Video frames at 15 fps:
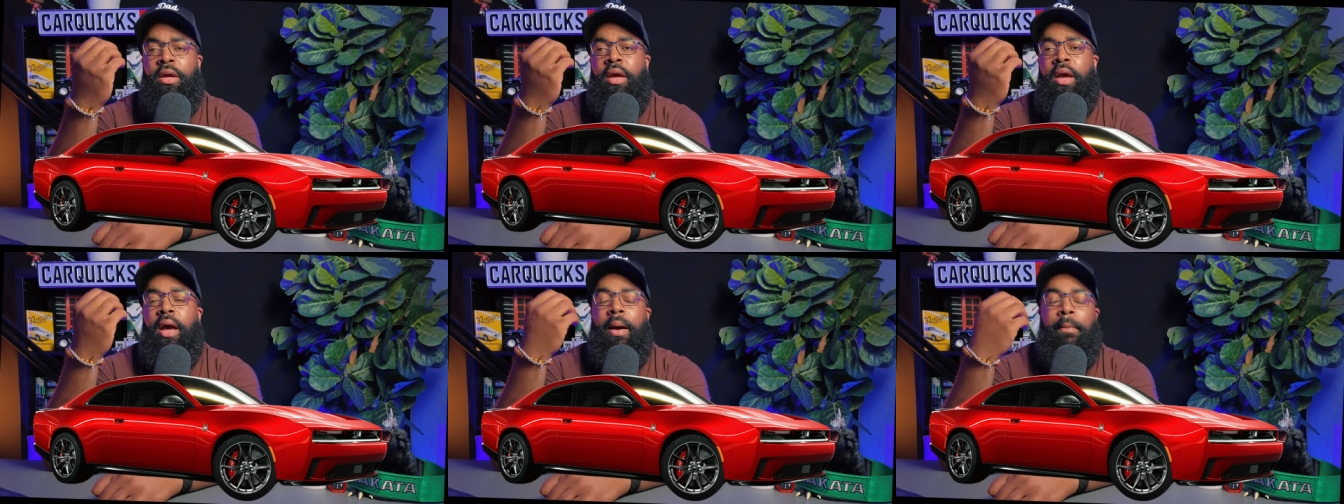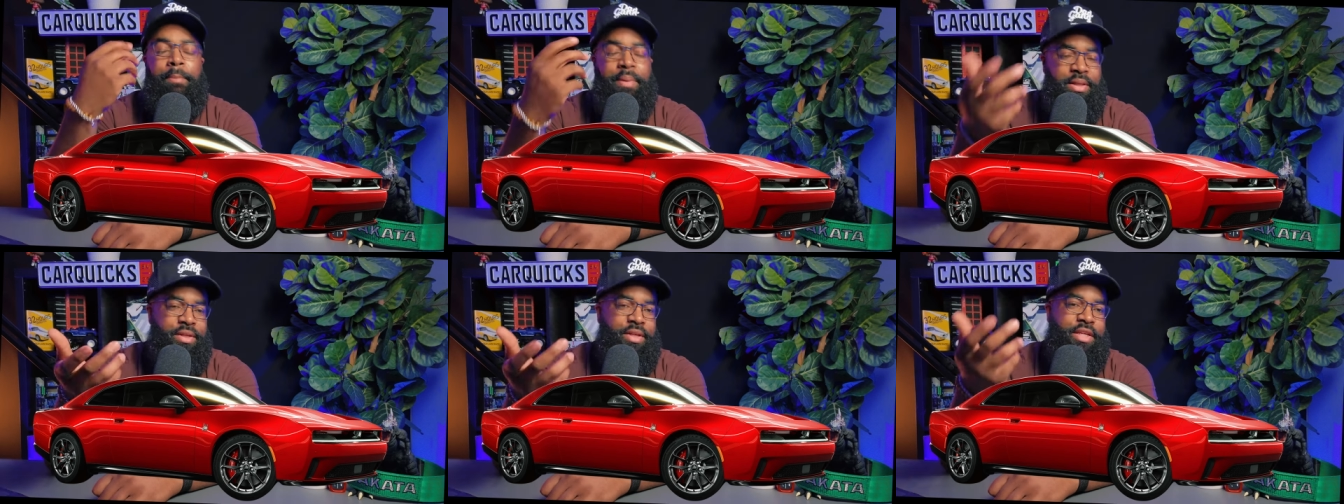
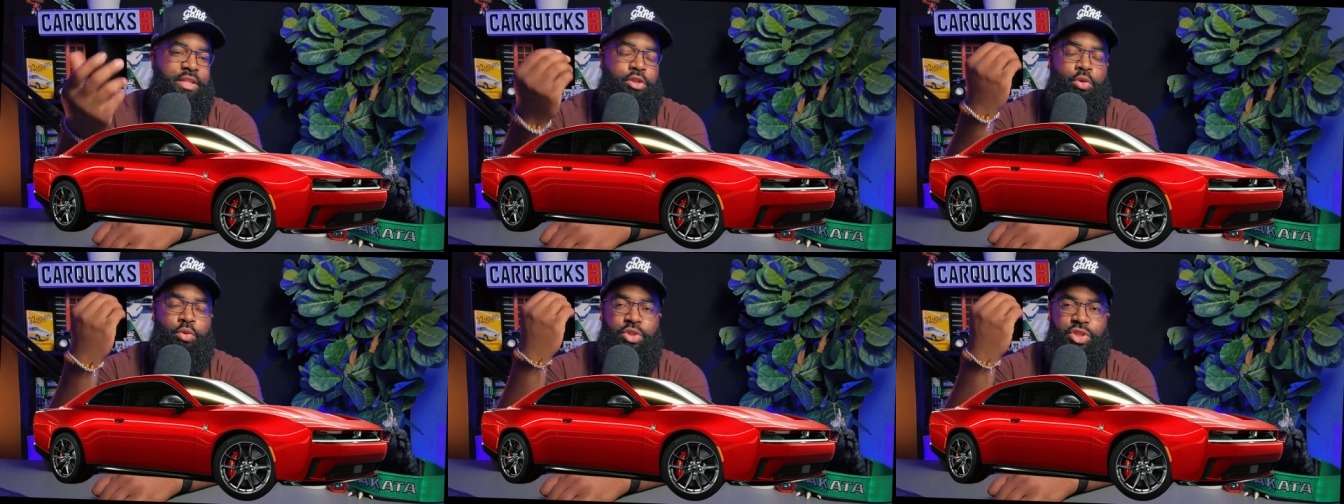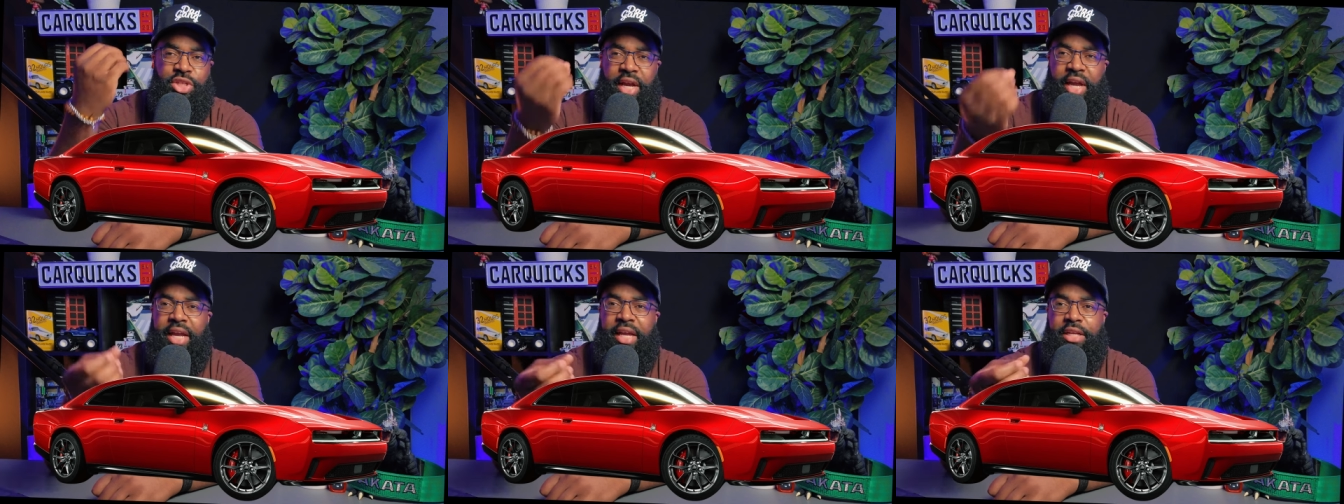ability to
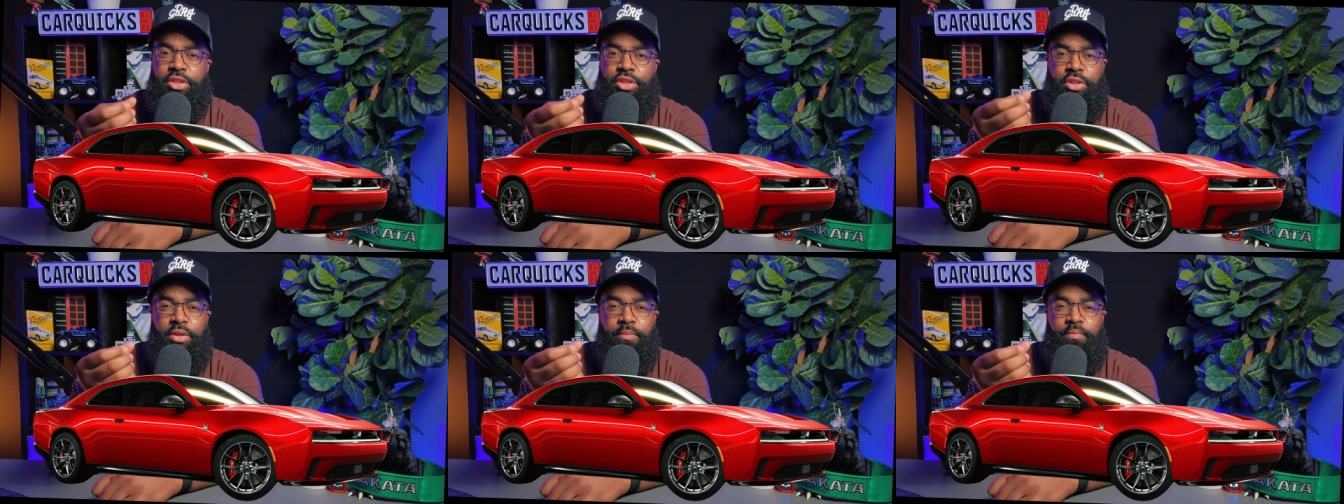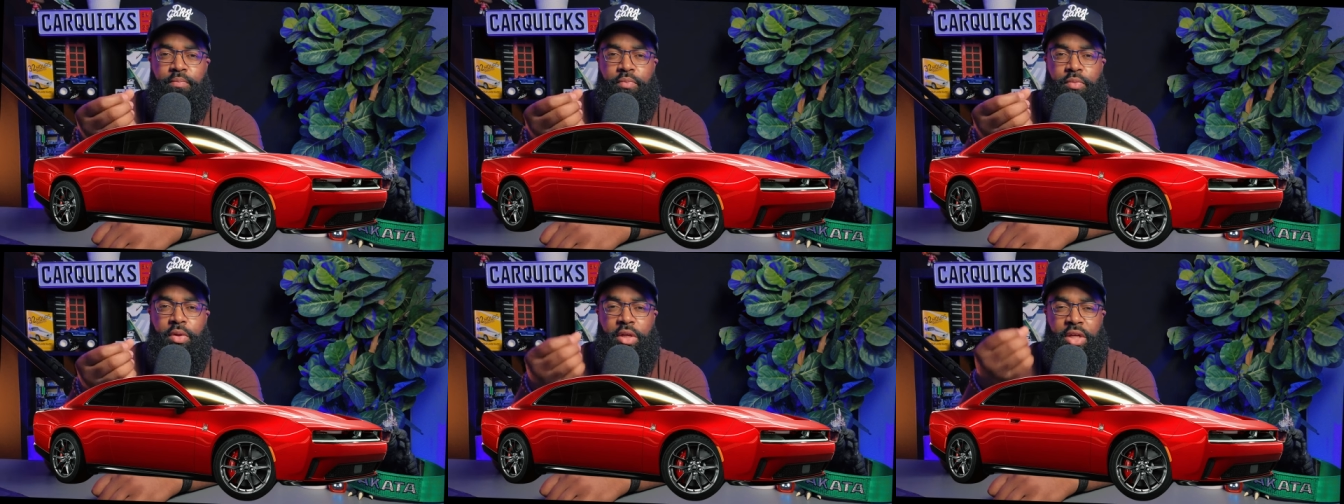change
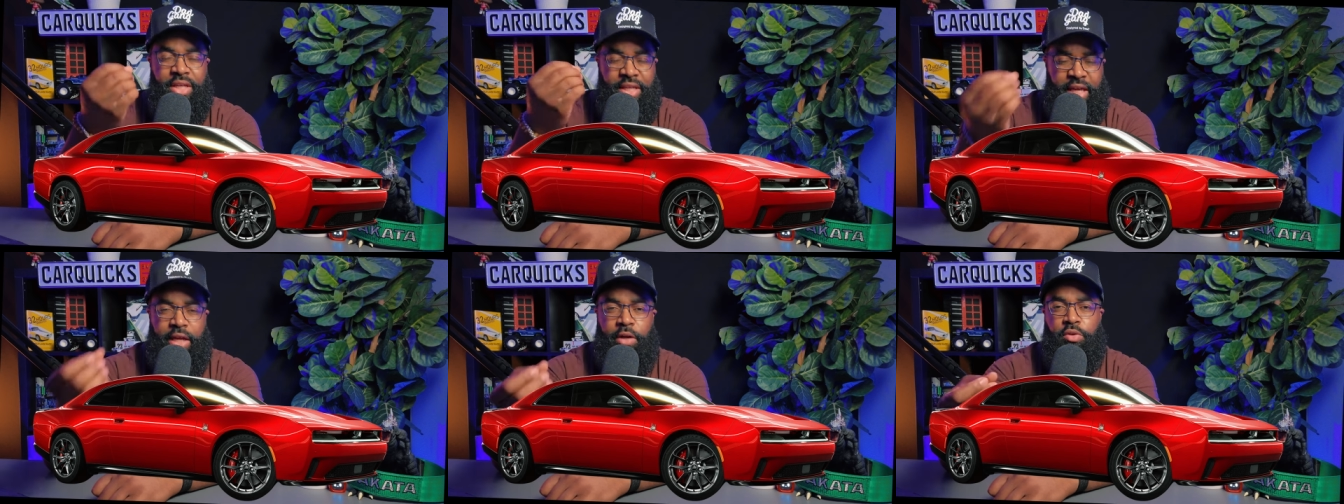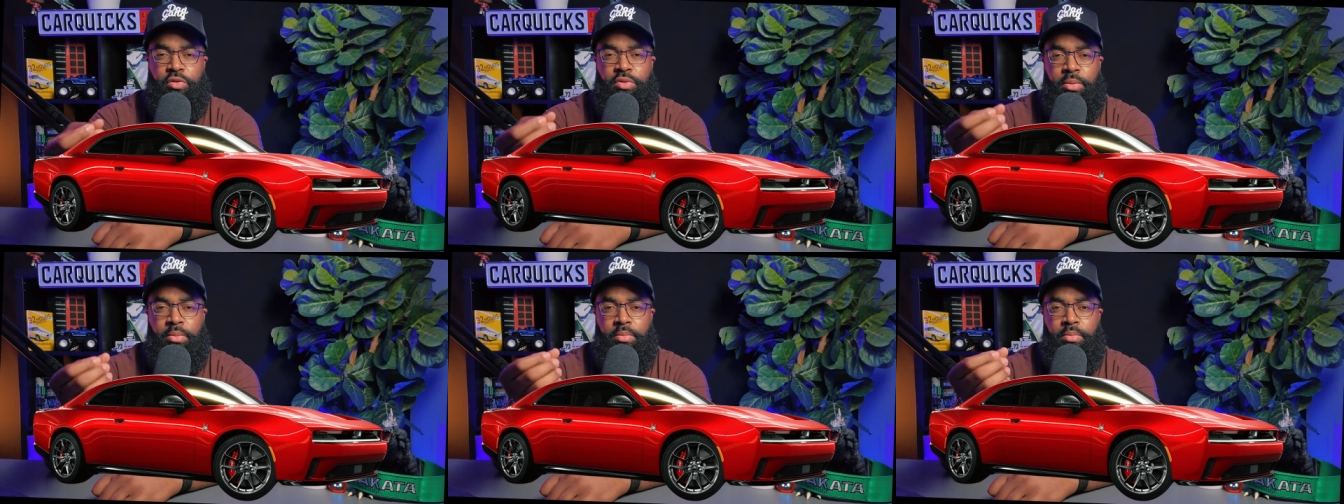
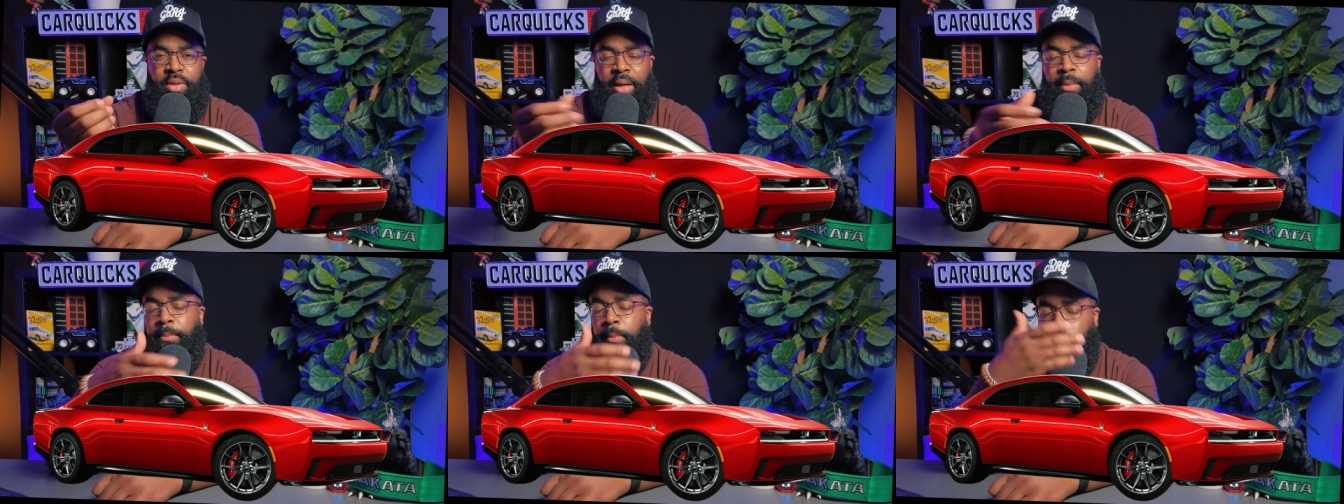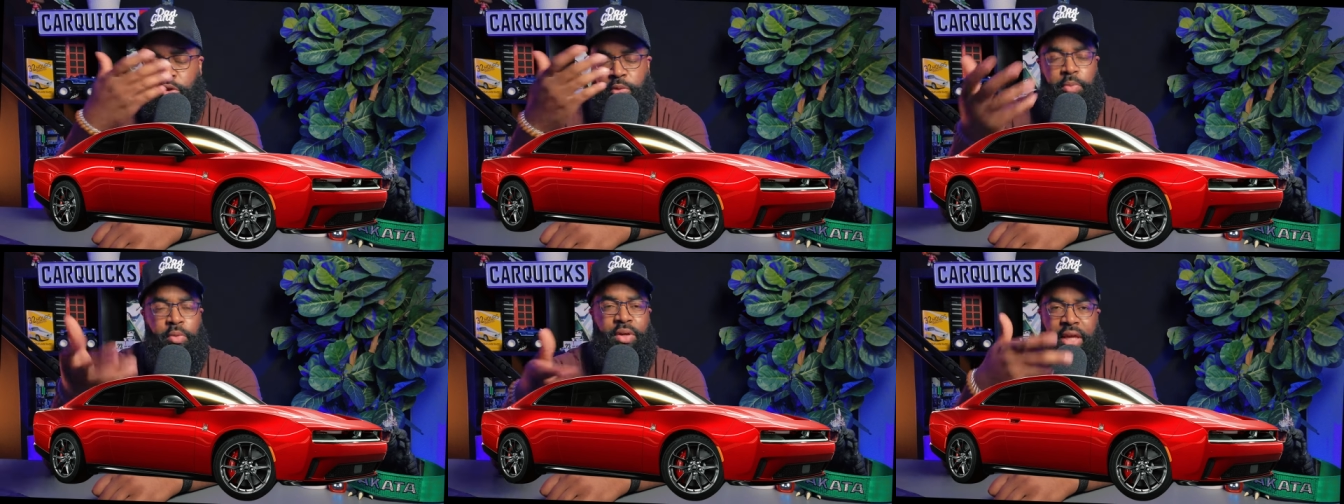gears, like
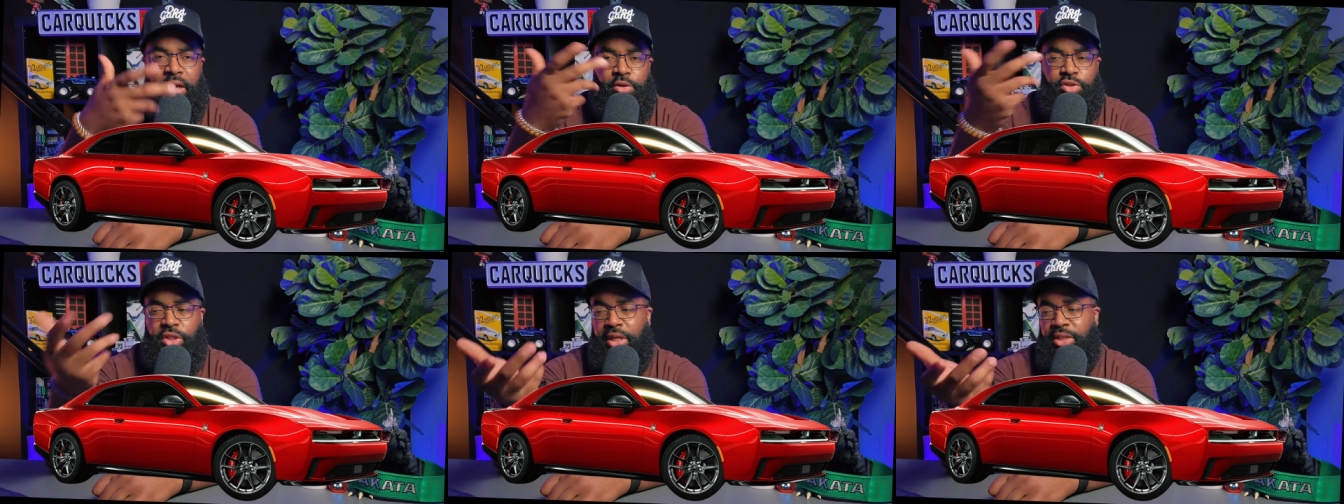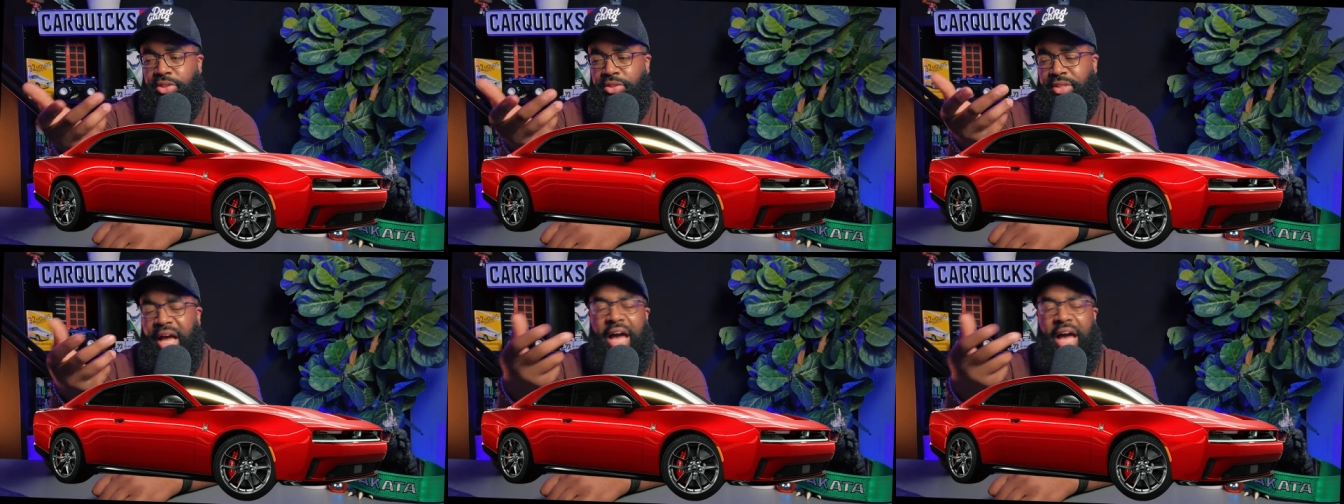multiple gear changes.